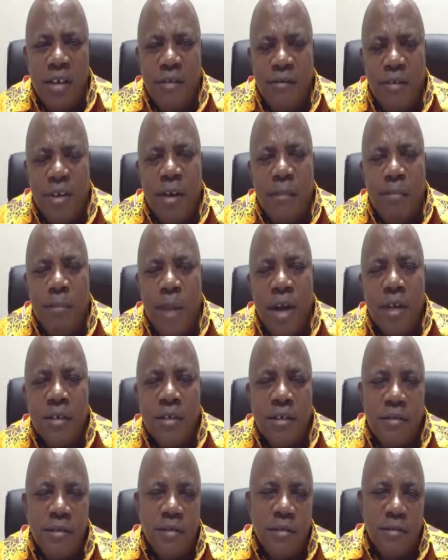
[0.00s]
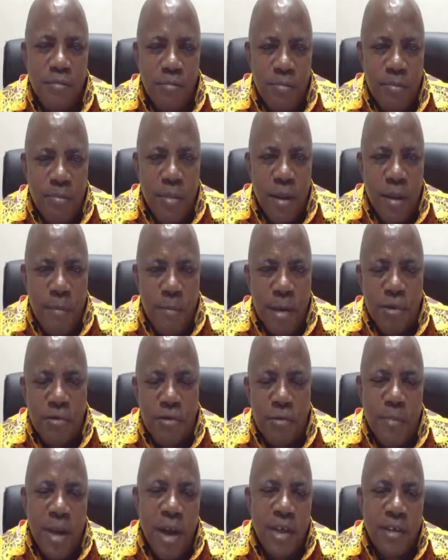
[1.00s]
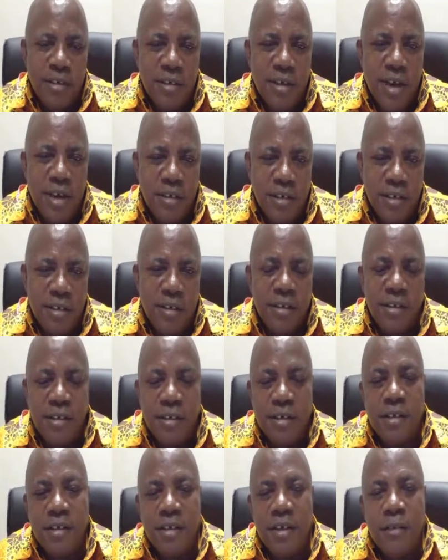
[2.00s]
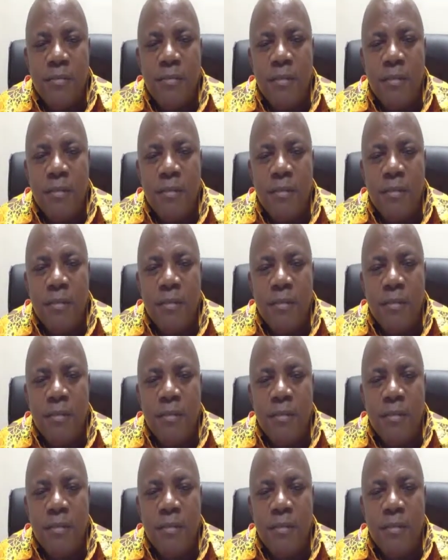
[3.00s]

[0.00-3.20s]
even the Metro mass transit system